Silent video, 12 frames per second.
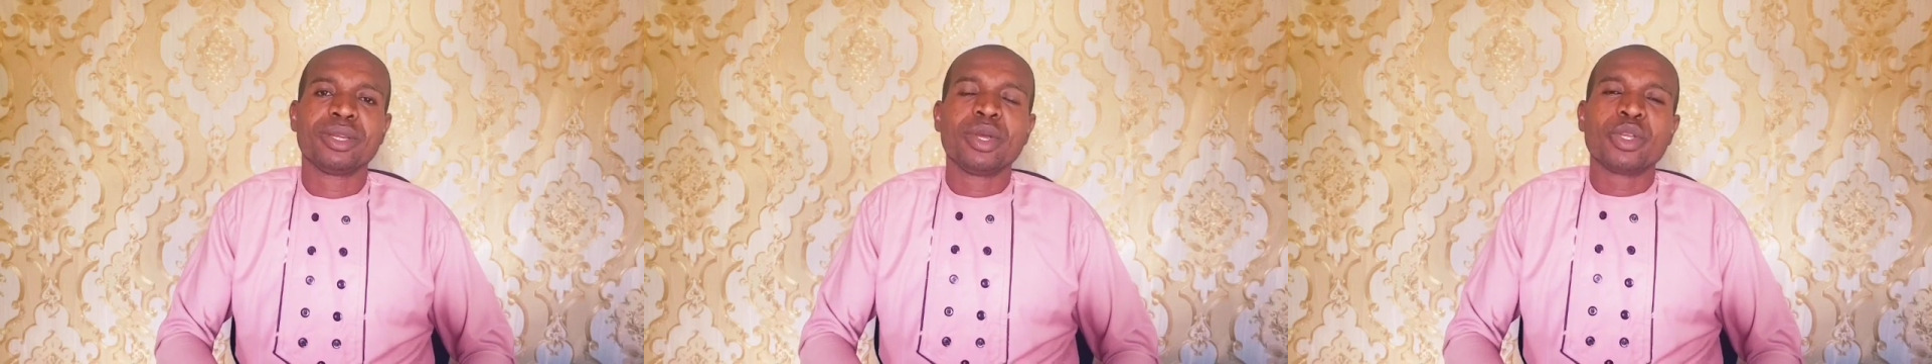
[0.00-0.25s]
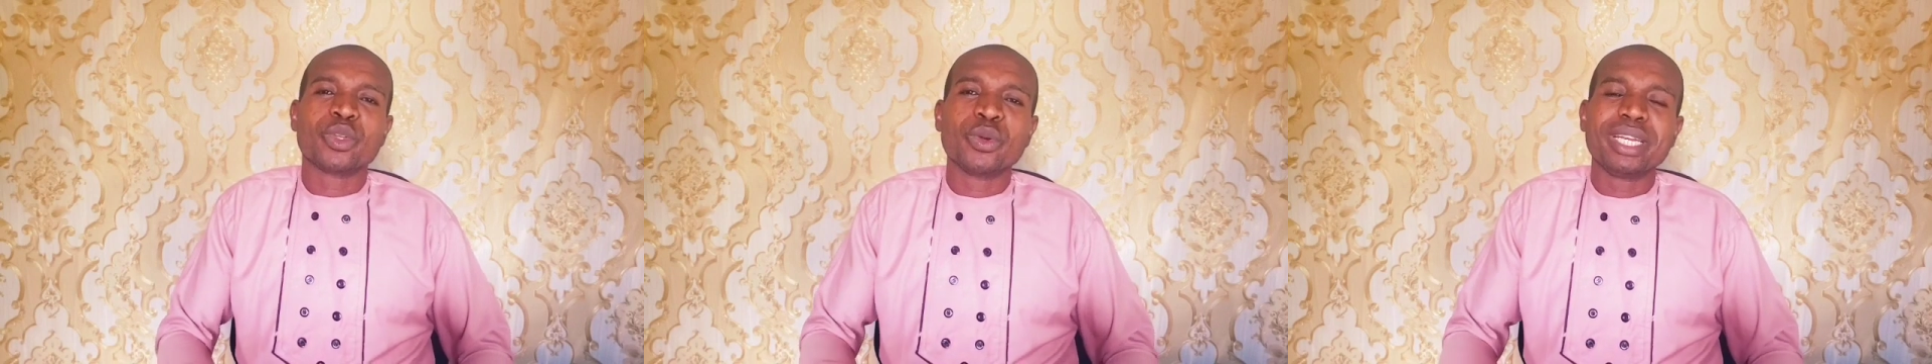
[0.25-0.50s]

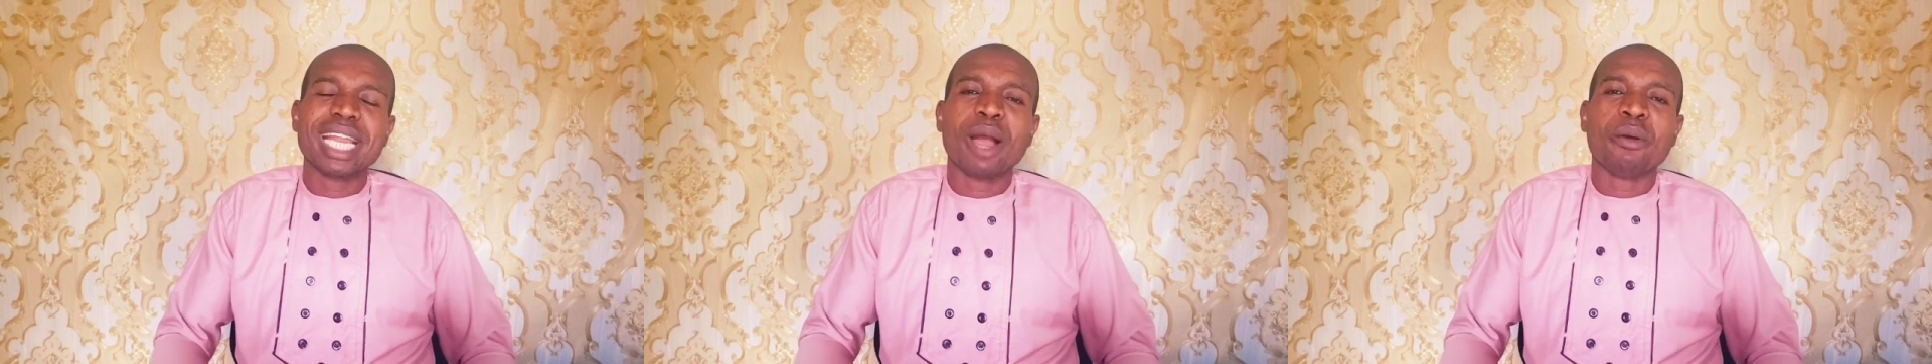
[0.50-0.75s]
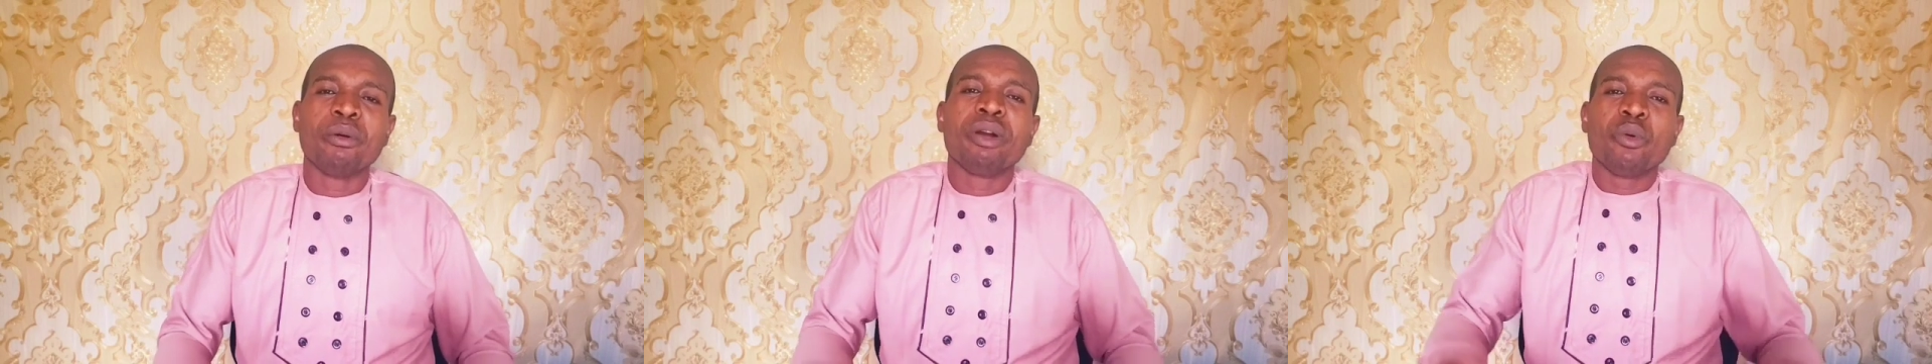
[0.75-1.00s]
So
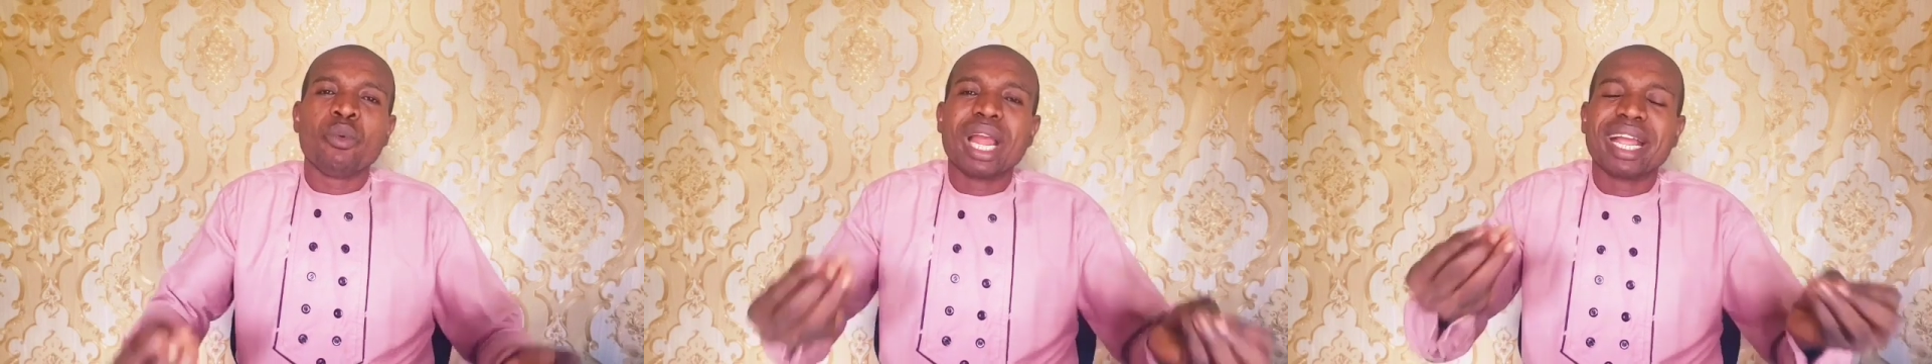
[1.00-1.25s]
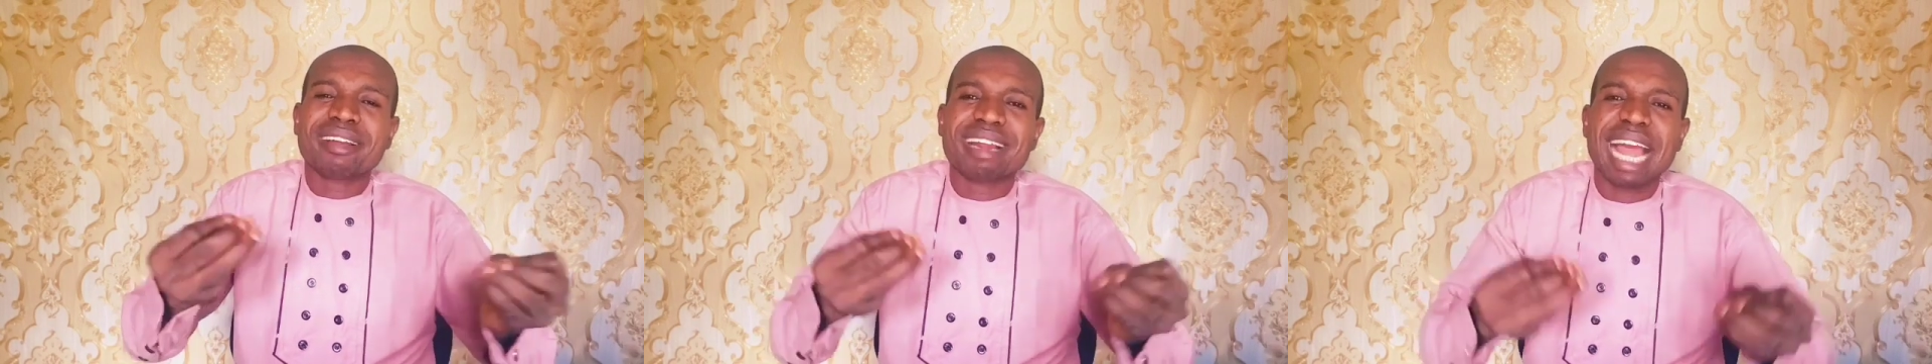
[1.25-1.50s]
now,
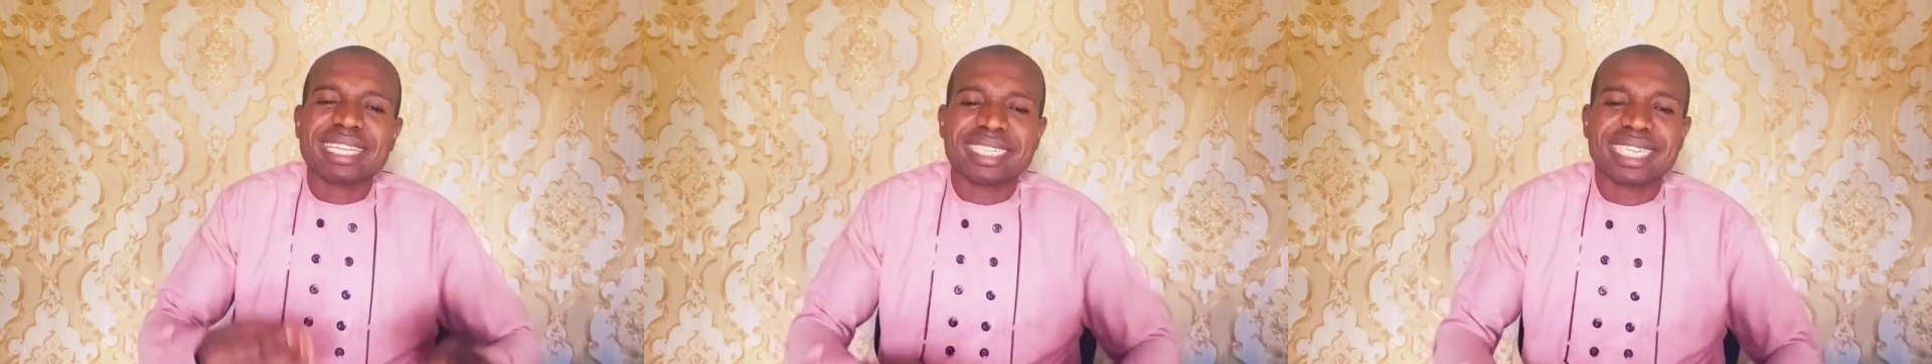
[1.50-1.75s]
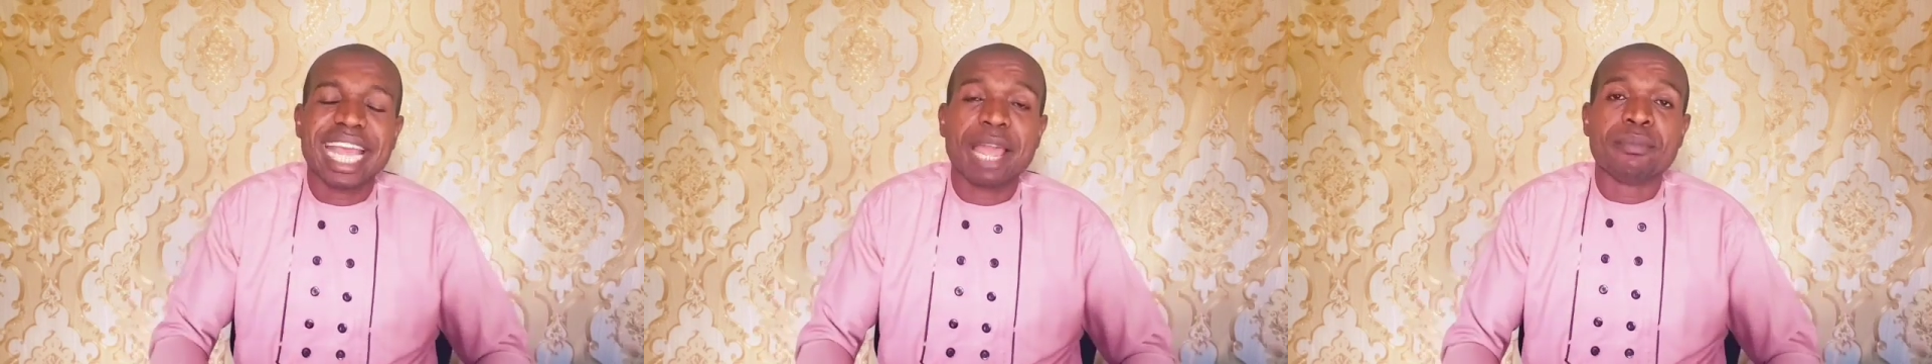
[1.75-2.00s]
when Christ
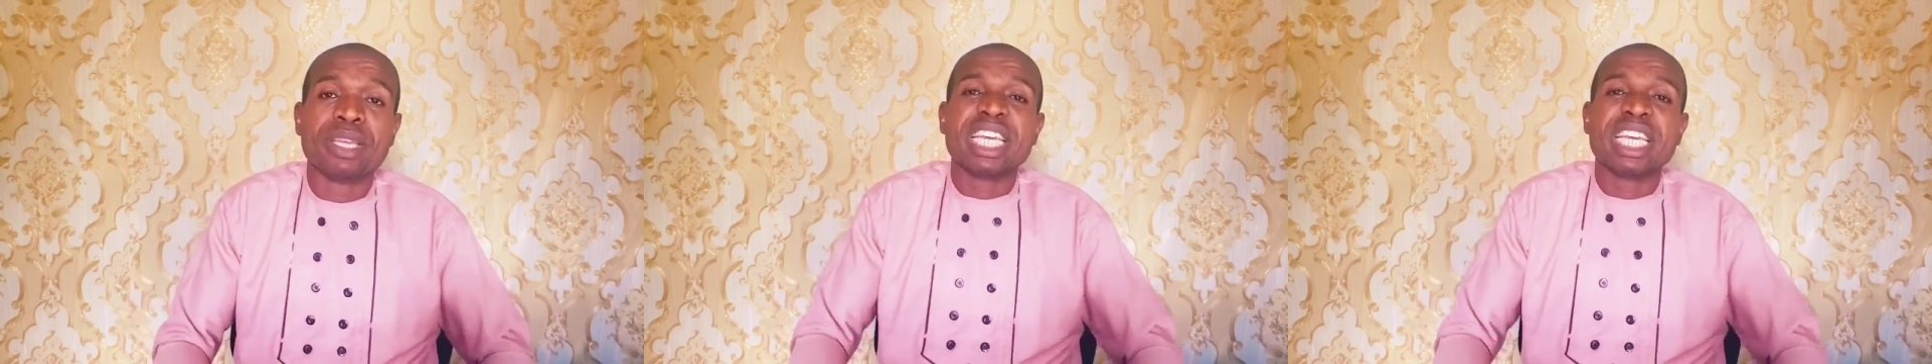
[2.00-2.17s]
came,